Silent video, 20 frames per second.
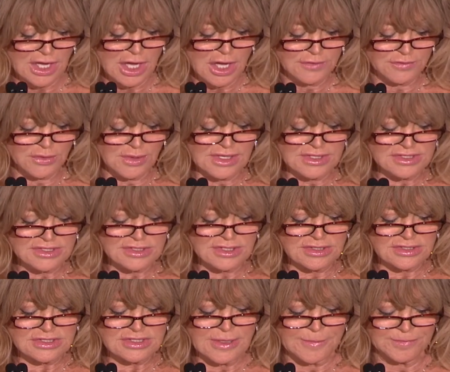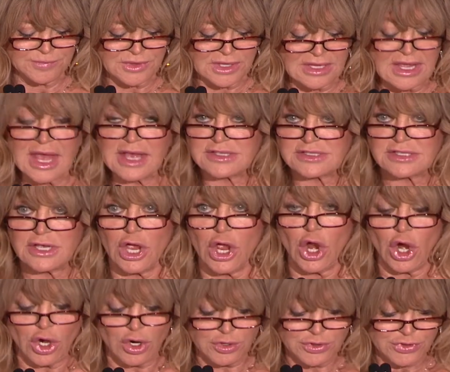For instance, yes,
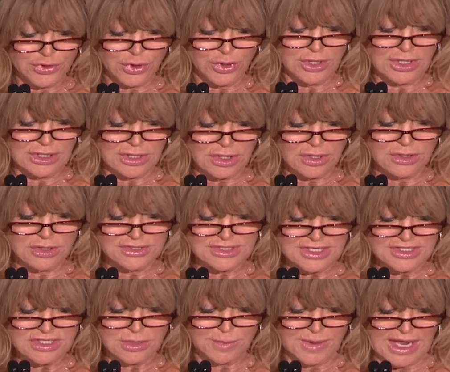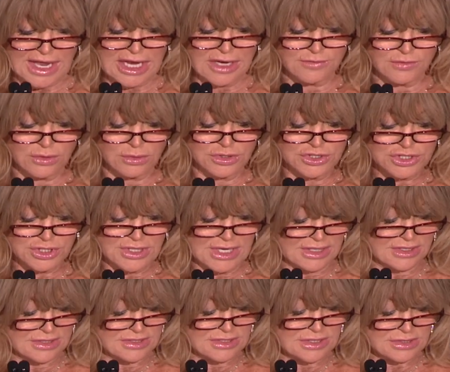her 30 years as a behavioral
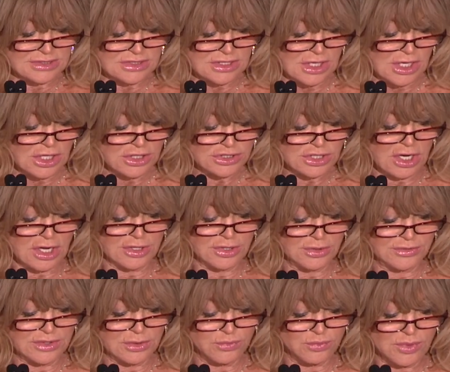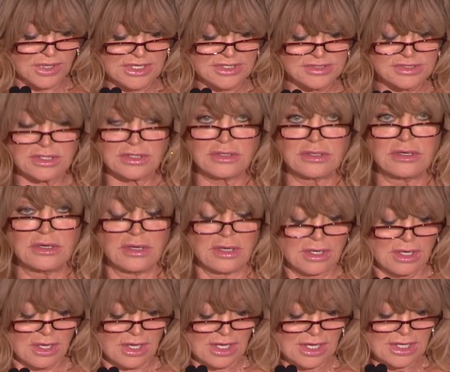geneticist taught her that reason
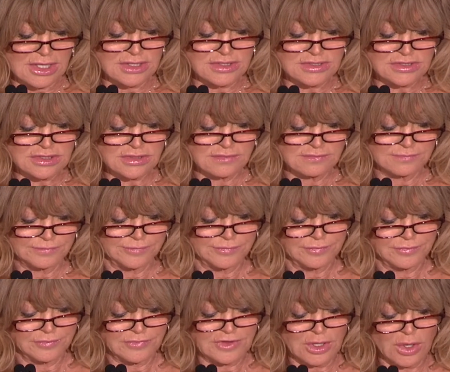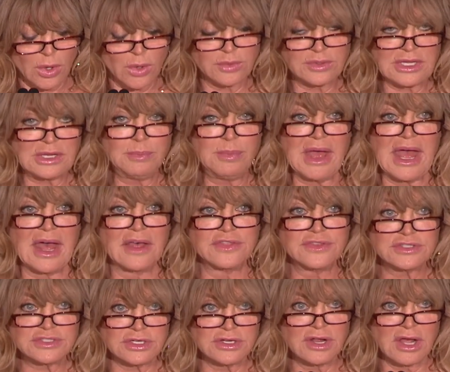is the only path
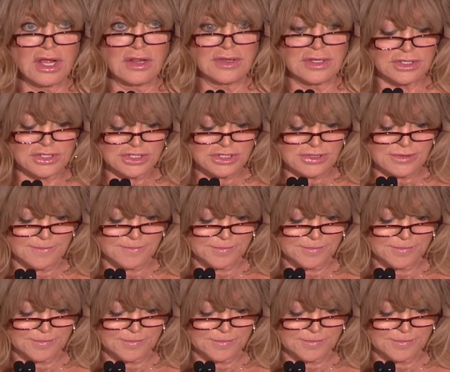to knowledge.